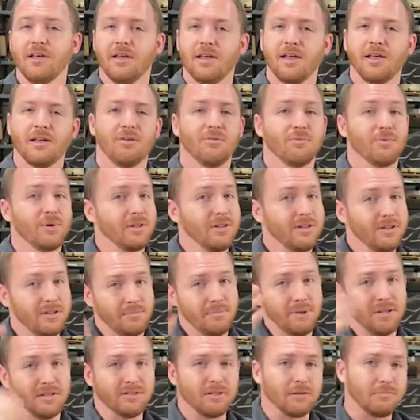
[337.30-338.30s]
And it really
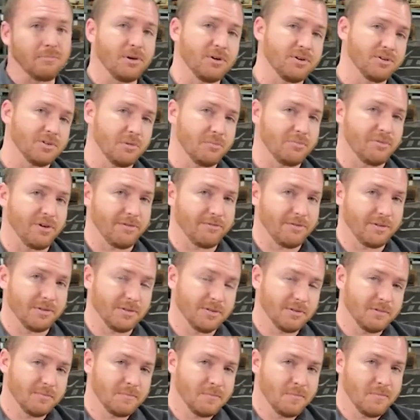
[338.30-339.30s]
depends on personal
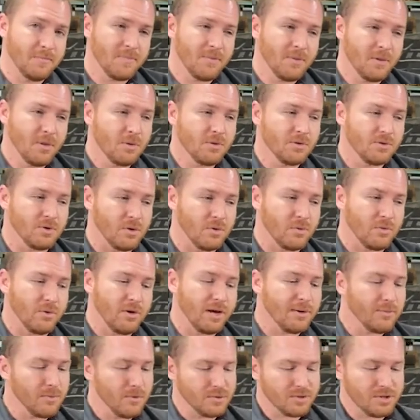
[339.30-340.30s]
preference. So
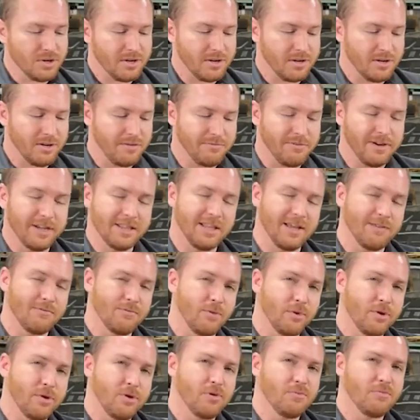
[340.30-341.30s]
I won't try to define that
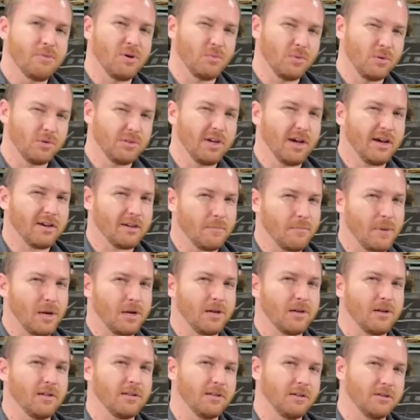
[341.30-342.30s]
for you, but we'll talk about
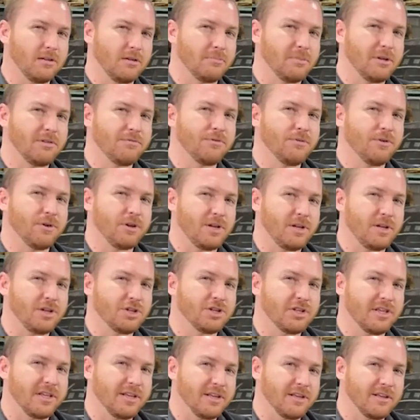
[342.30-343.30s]
it a little bit for each
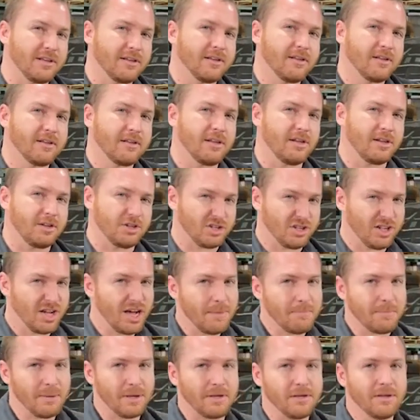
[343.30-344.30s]
thing, each
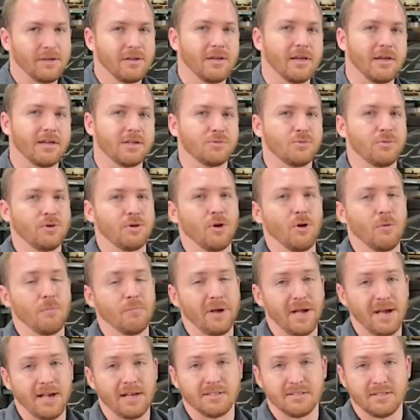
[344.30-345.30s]
topic as we go
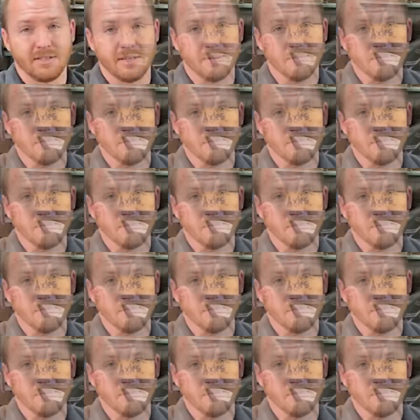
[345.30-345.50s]
past it.